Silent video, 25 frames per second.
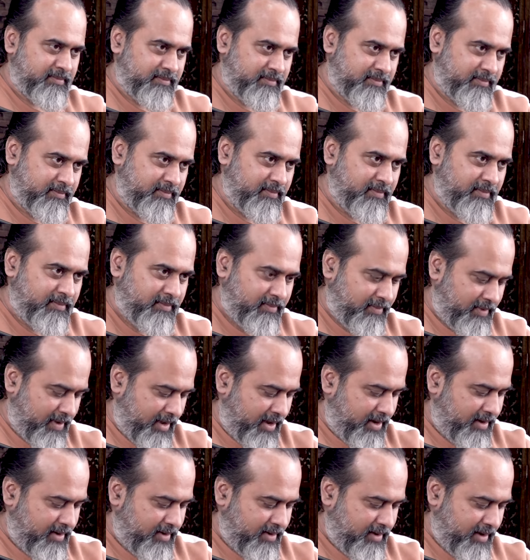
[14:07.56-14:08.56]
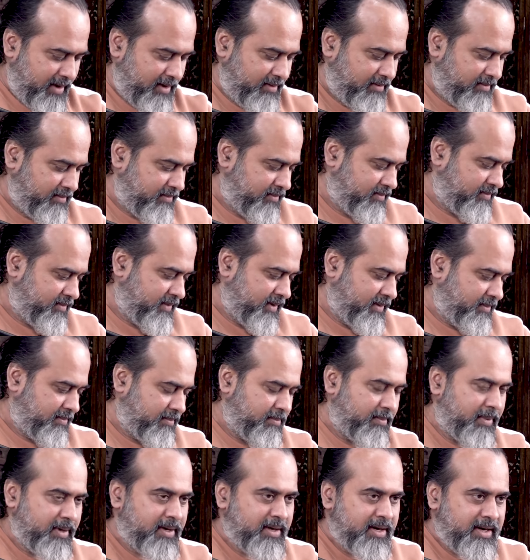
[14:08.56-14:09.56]
hmm? and, and
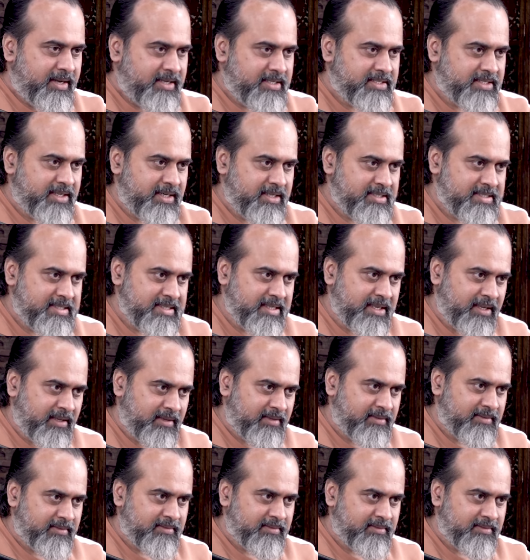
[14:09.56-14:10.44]
burn in jealousy.